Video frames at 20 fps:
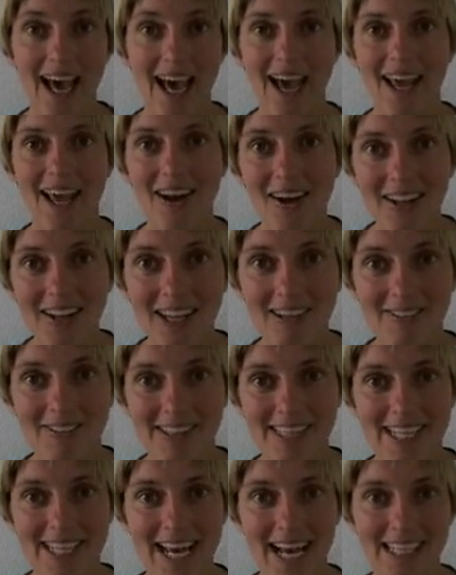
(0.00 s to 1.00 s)
And all I
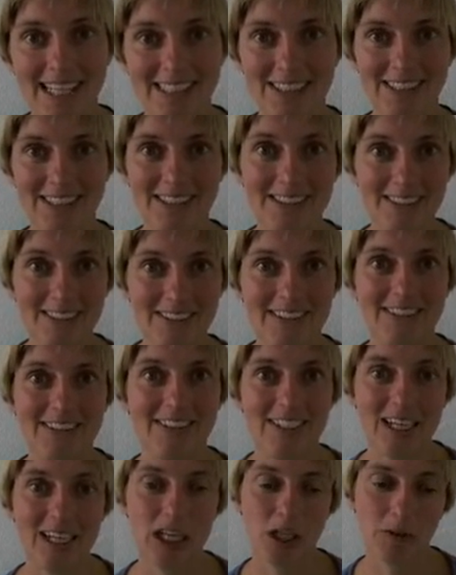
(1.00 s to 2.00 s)
really had to do
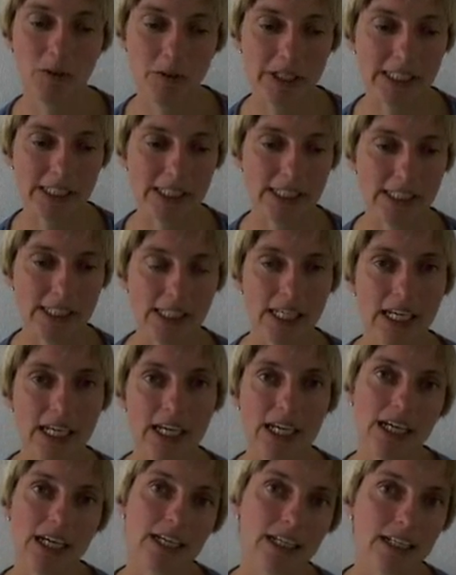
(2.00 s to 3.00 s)
was
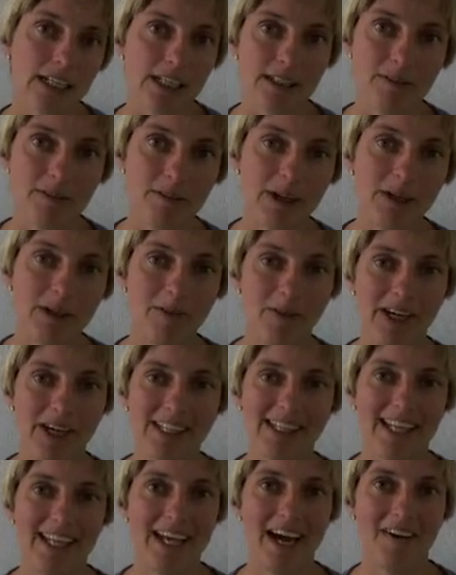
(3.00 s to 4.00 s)
run
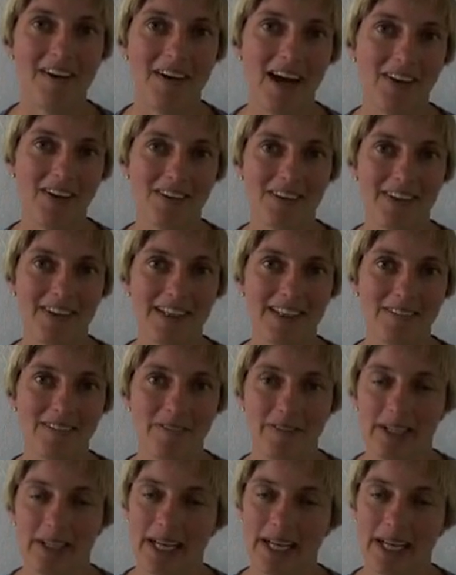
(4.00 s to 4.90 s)
one layout algorithm.